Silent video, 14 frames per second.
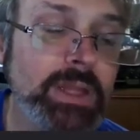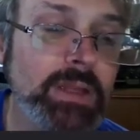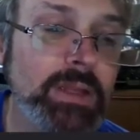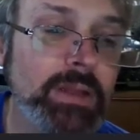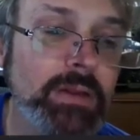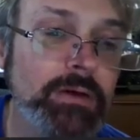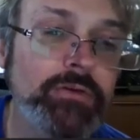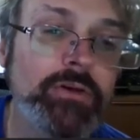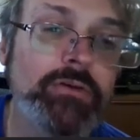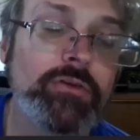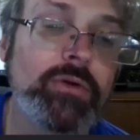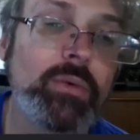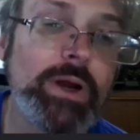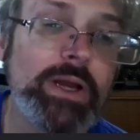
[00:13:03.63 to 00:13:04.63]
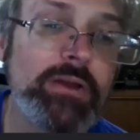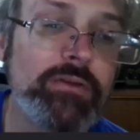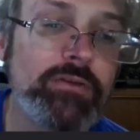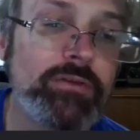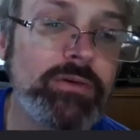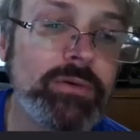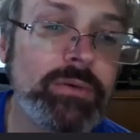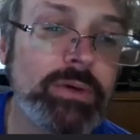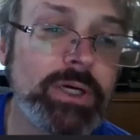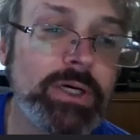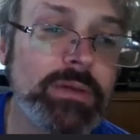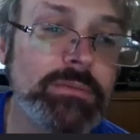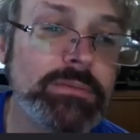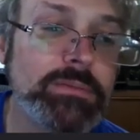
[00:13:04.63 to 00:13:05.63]
There's also ways to
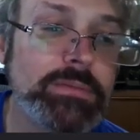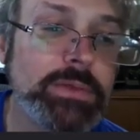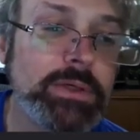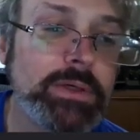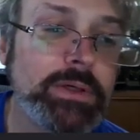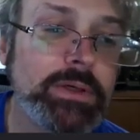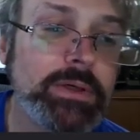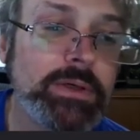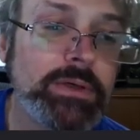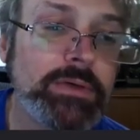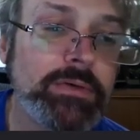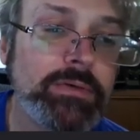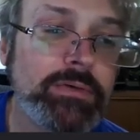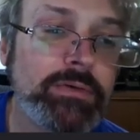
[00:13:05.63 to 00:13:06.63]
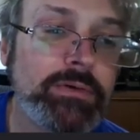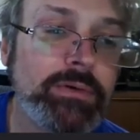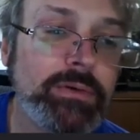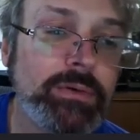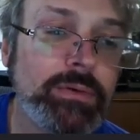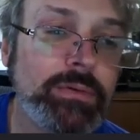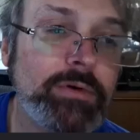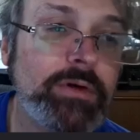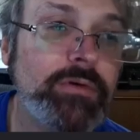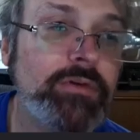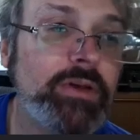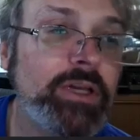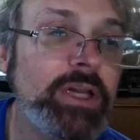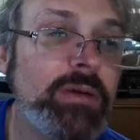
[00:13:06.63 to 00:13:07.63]
use the
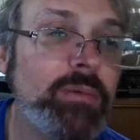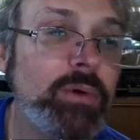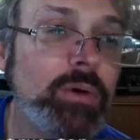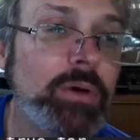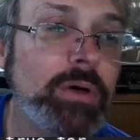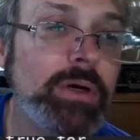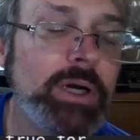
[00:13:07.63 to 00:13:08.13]
keyboard.